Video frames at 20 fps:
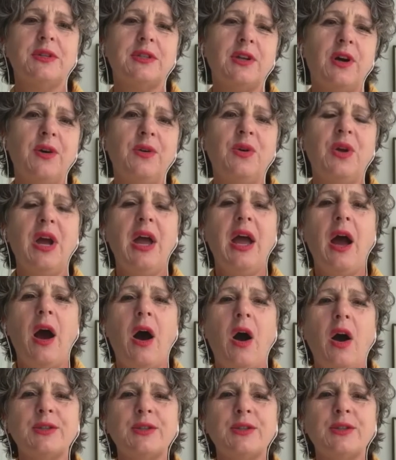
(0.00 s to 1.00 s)
So
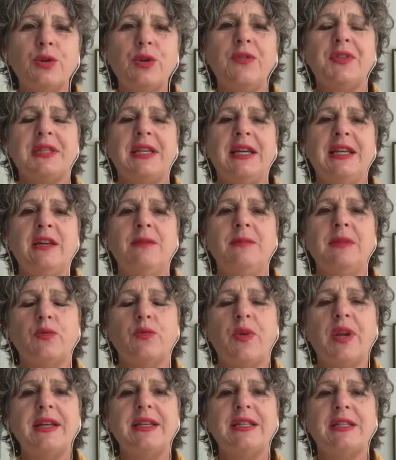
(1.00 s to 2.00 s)
I sort of see them as
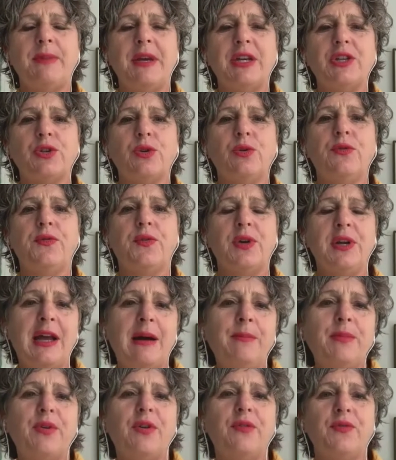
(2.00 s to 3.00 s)
really special for a
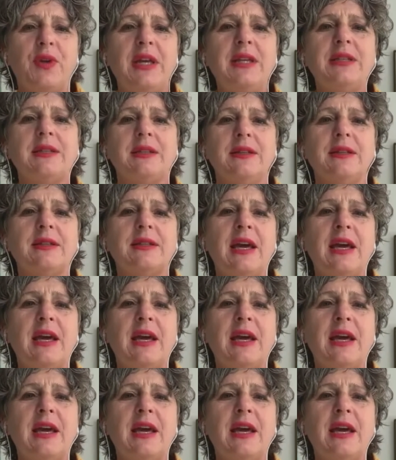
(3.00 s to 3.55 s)
number of reasons.